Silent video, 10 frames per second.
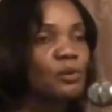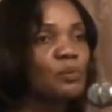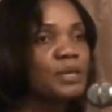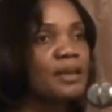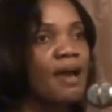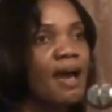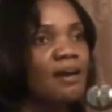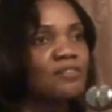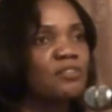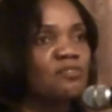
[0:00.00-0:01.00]
we
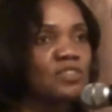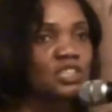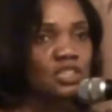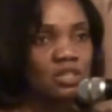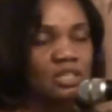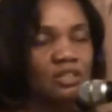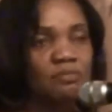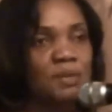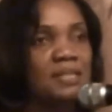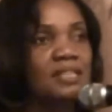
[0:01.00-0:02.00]
have a vision of
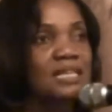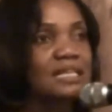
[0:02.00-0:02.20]
being the